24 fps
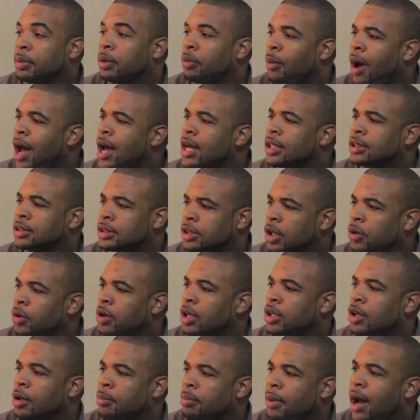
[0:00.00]
but why is
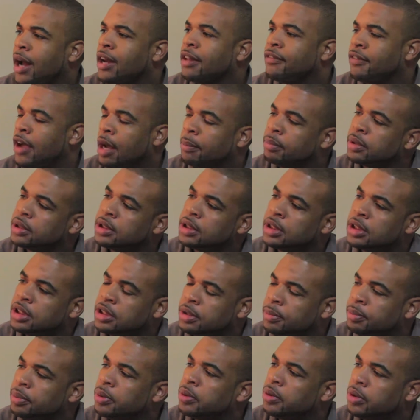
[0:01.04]
knowing your body fat
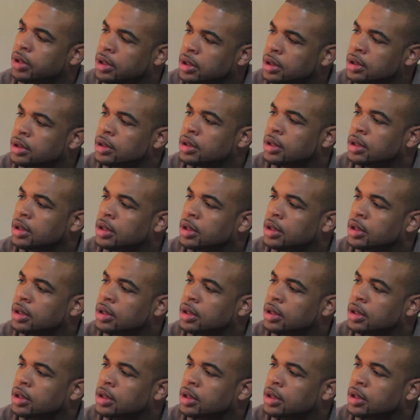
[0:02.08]
percentage important?